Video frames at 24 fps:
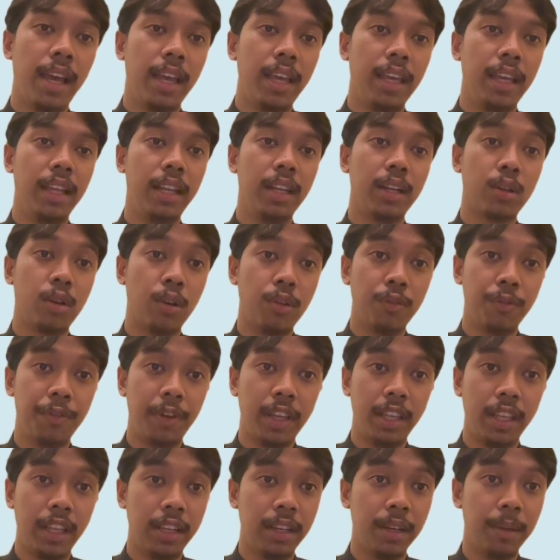in
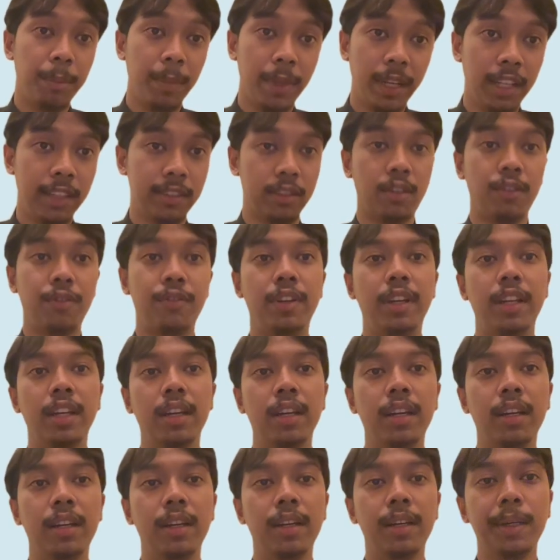conveying the meanings of
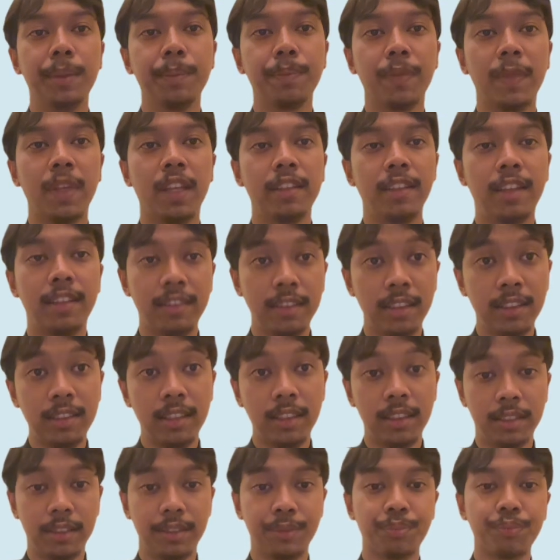the
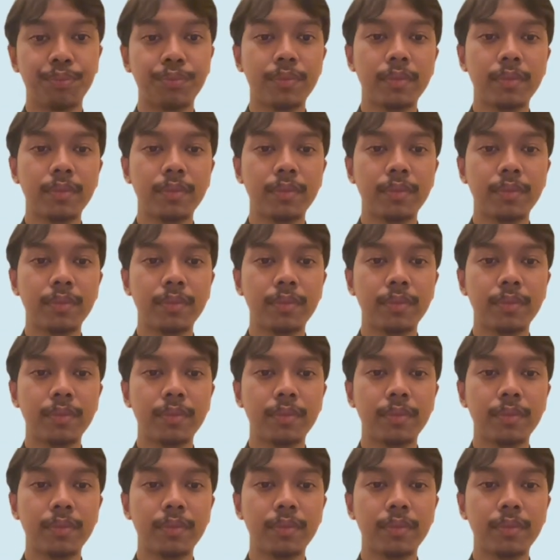sentences.